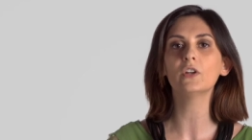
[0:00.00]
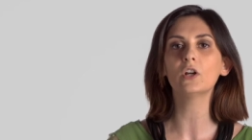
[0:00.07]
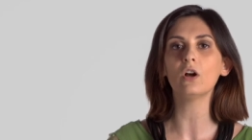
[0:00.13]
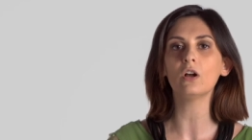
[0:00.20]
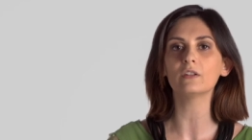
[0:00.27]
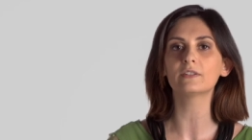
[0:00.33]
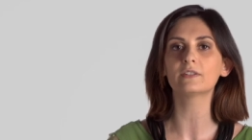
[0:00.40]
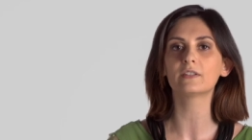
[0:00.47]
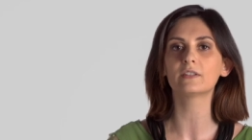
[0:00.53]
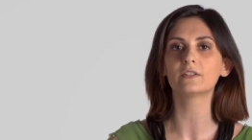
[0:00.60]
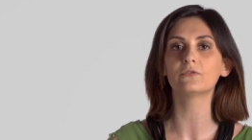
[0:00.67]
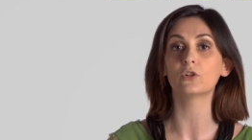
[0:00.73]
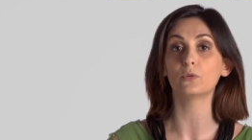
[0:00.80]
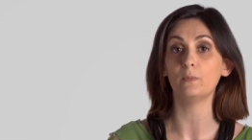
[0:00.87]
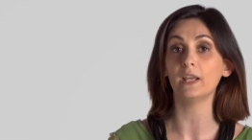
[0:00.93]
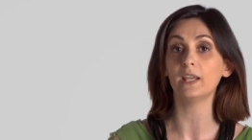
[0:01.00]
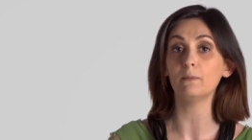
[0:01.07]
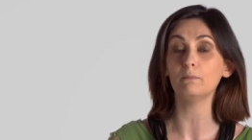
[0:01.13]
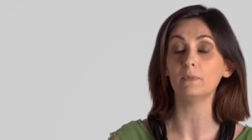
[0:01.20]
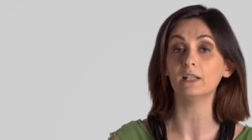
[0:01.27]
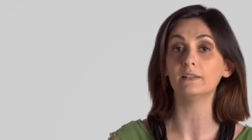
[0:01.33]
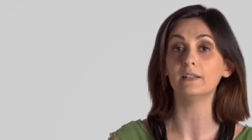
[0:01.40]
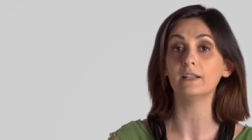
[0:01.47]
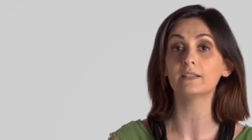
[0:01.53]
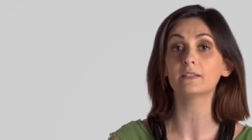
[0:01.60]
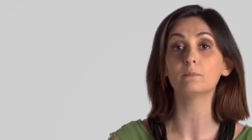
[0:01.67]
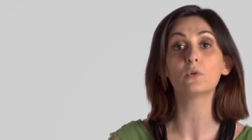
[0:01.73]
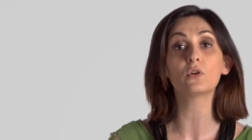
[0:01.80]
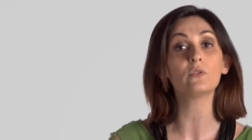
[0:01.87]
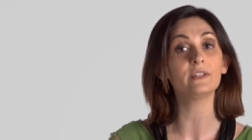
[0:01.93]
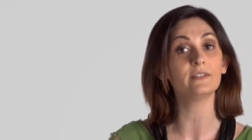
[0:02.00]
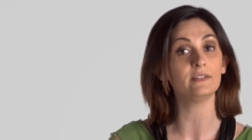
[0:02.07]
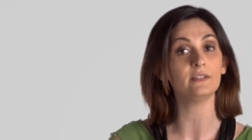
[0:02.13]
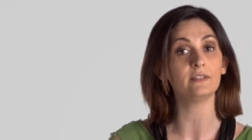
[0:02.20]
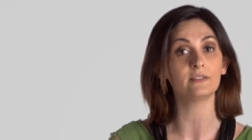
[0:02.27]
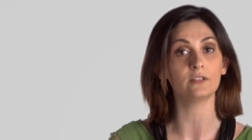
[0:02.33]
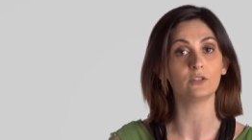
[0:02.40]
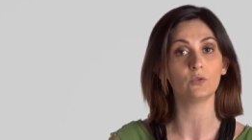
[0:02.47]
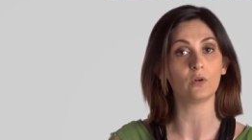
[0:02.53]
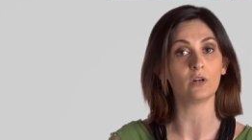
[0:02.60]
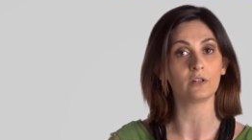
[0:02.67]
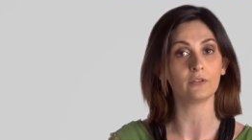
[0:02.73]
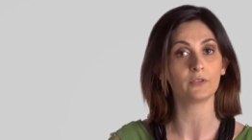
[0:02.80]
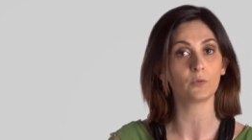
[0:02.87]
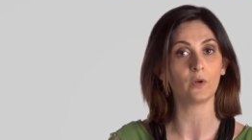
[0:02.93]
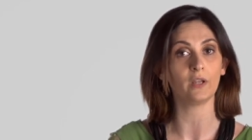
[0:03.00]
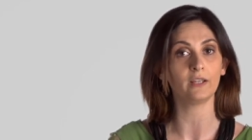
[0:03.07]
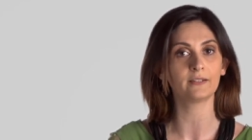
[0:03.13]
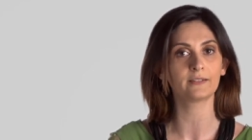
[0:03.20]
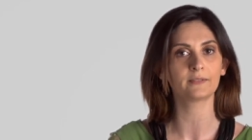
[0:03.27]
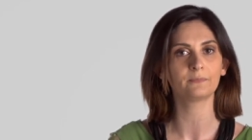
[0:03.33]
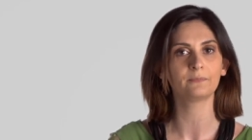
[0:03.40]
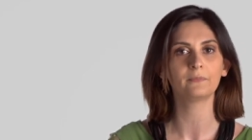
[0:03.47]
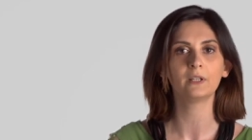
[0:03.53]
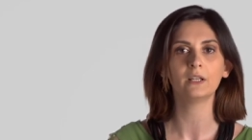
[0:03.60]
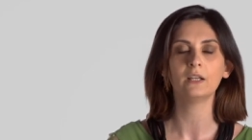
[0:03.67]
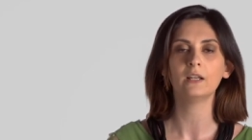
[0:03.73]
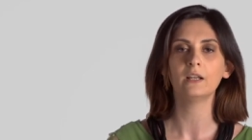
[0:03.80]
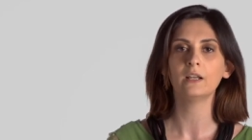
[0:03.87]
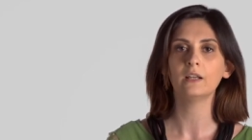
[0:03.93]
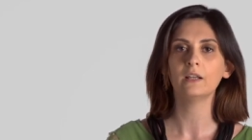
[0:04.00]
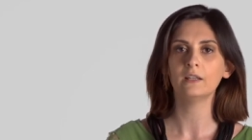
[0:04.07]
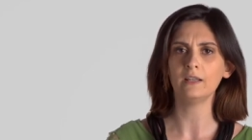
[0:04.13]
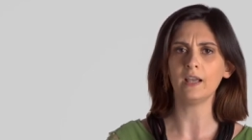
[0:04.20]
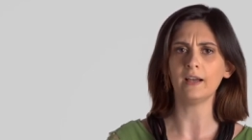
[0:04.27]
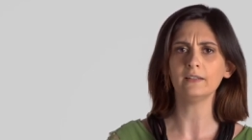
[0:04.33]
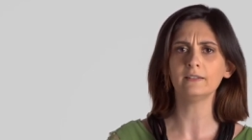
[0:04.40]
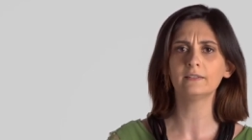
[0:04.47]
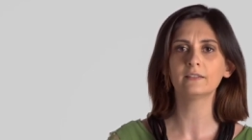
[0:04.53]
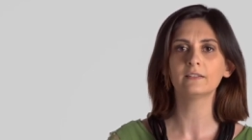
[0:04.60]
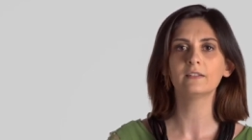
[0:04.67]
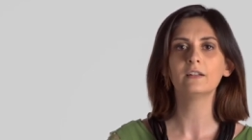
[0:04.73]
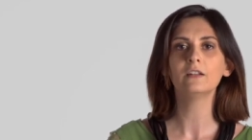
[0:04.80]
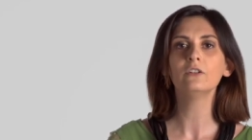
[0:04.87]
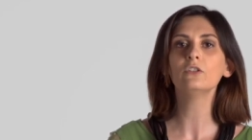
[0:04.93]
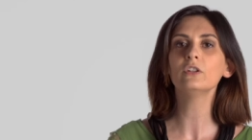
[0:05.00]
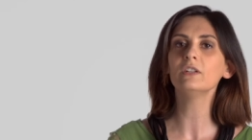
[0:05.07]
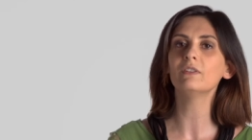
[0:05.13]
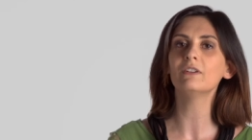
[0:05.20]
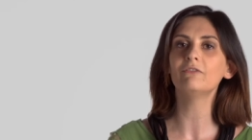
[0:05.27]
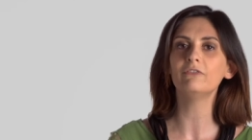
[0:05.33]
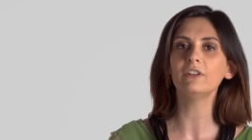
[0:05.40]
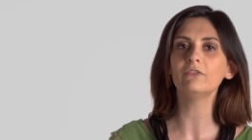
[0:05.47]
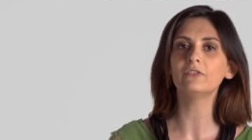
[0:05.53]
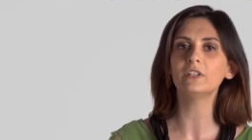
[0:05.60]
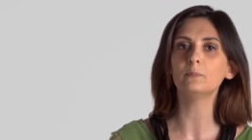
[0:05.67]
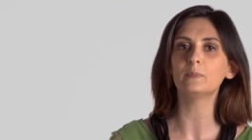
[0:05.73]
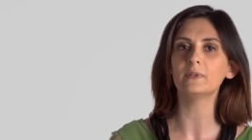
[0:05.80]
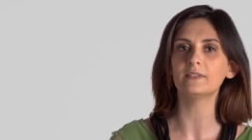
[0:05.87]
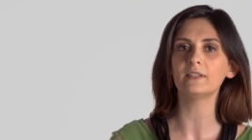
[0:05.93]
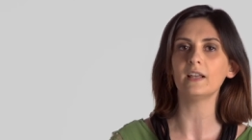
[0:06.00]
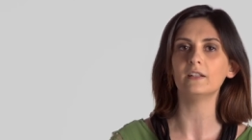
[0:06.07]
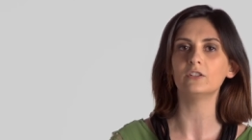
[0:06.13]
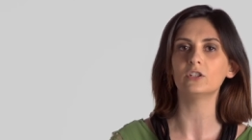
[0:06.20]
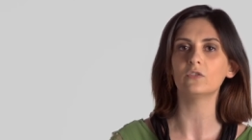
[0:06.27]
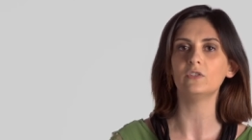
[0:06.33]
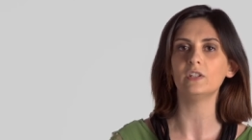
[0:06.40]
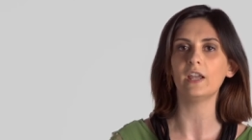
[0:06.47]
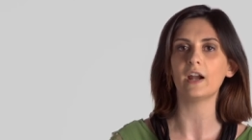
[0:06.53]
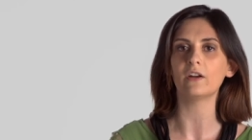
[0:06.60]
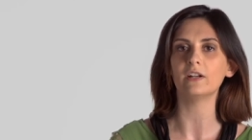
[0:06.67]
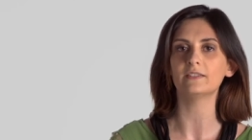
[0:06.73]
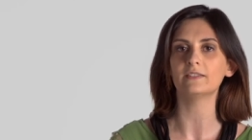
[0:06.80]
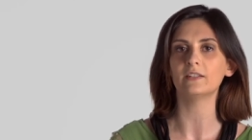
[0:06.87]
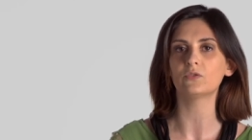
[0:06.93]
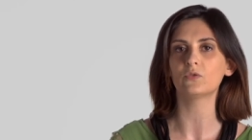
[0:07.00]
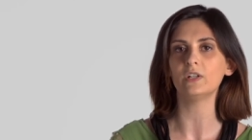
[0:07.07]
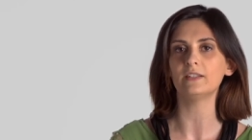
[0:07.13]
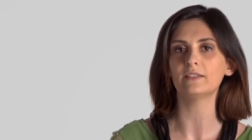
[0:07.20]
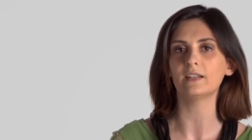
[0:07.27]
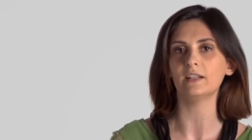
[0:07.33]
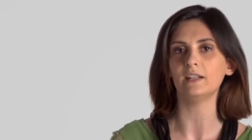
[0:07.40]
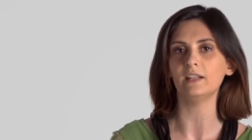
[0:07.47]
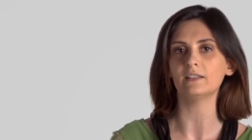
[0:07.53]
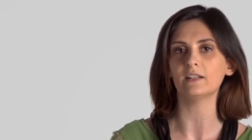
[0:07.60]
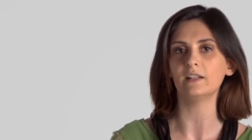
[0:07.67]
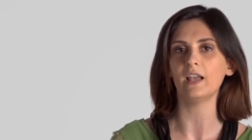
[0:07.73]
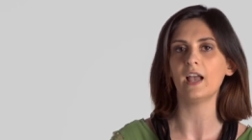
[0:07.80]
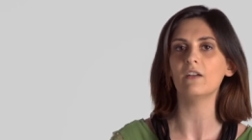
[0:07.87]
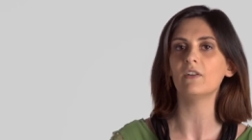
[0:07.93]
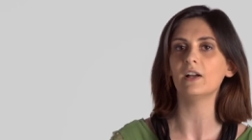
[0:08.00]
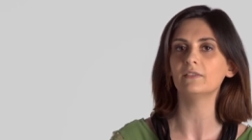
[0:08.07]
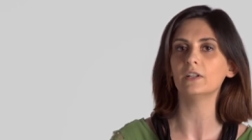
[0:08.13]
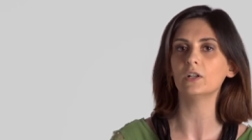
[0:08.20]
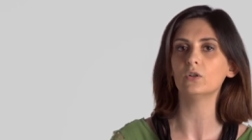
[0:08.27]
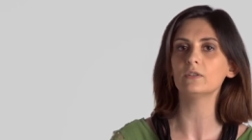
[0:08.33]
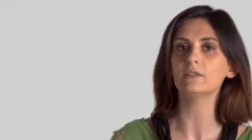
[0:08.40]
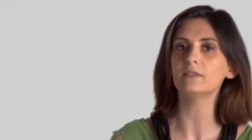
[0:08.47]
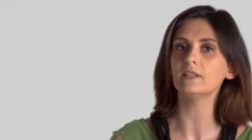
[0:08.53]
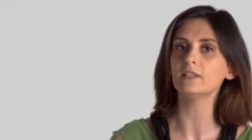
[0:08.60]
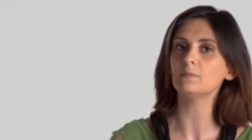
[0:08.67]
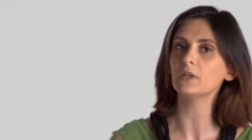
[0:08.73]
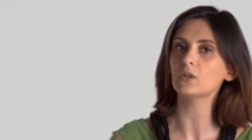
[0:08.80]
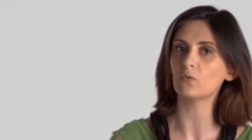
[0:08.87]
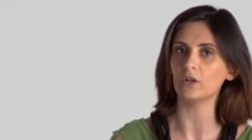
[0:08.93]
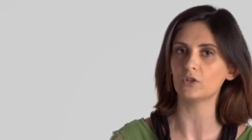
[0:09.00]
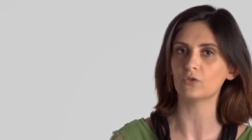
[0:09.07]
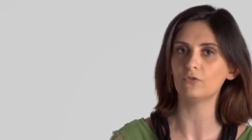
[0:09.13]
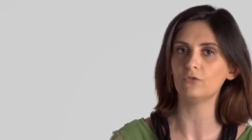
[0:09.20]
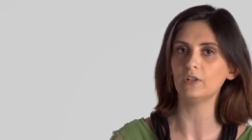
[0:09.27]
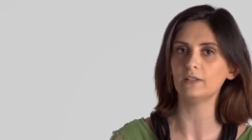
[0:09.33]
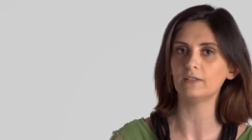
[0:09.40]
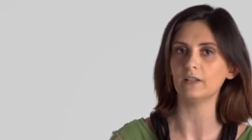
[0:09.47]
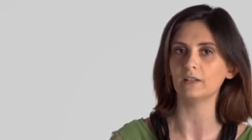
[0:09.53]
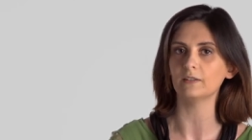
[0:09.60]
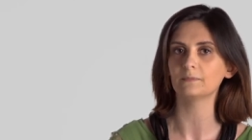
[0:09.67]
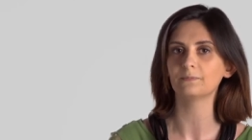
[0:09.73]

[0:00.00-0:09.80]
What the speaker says: the costs for making buildings more resistant to earthquakes. Yet, not even 50% of the areas at risk in Italy have undergone seismic retrofitting.